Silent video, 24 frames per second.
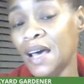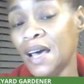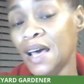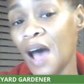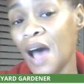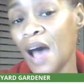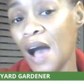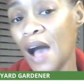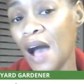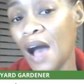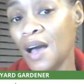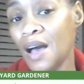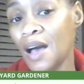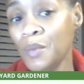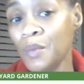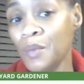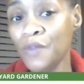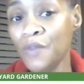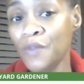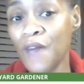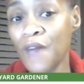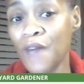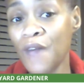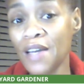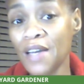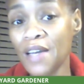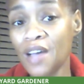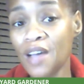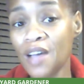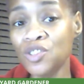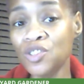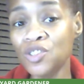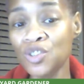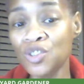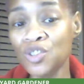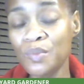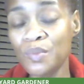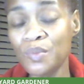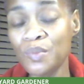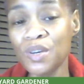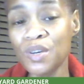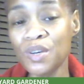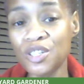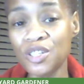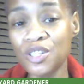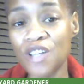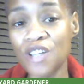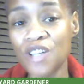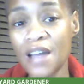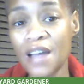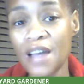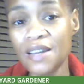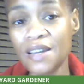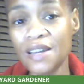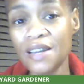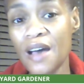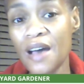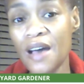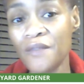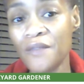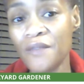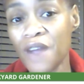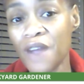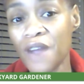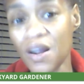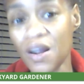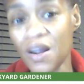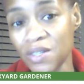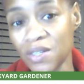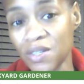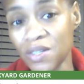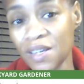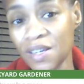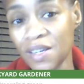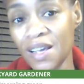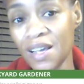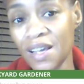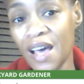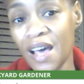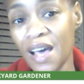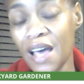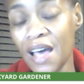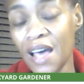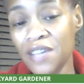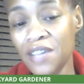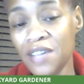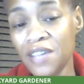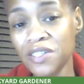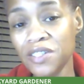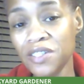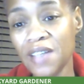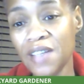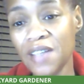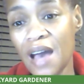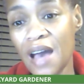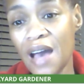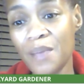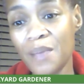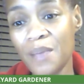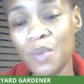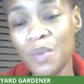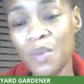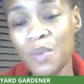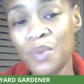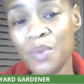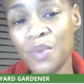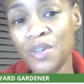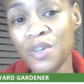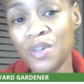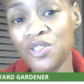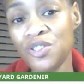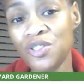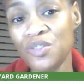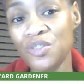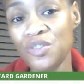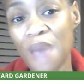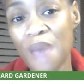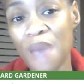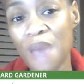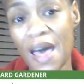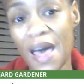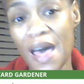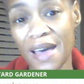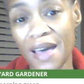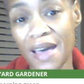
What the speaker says: I come to find out you pushed Johnny down first and he just got up and pushed you back.